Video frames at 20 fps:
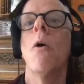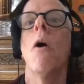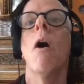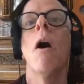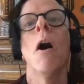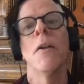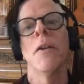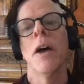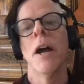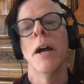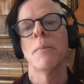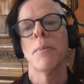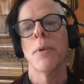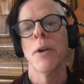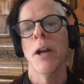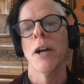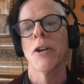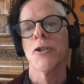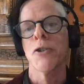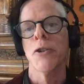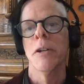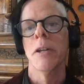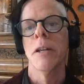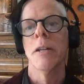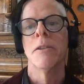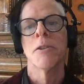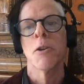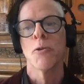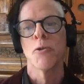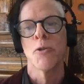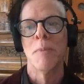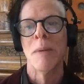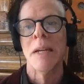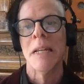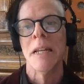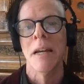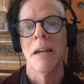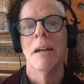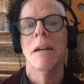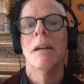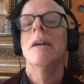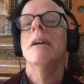online production, and social media.